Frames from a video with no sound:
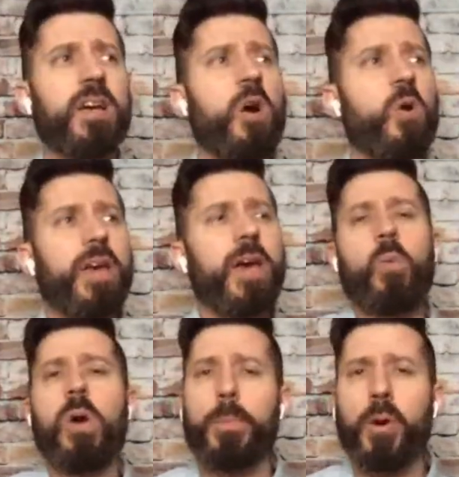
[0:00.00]
okay,
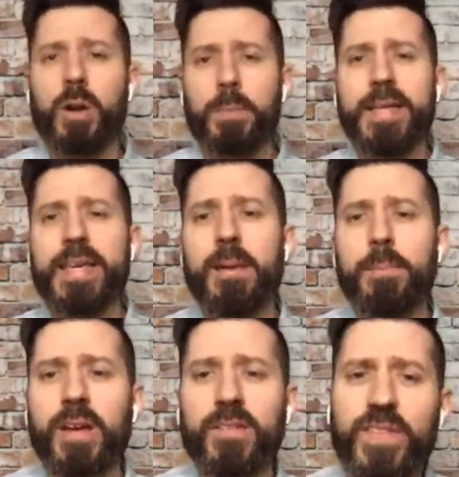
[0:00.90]
what part of my game
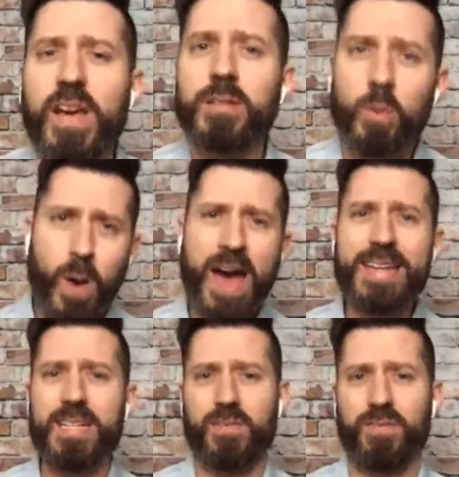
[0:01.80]
plan failed and why
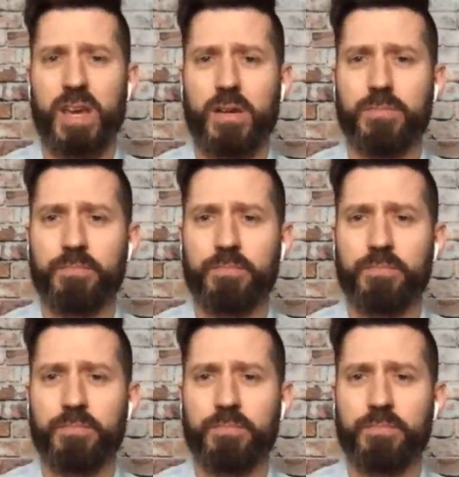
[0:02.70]
did it fail?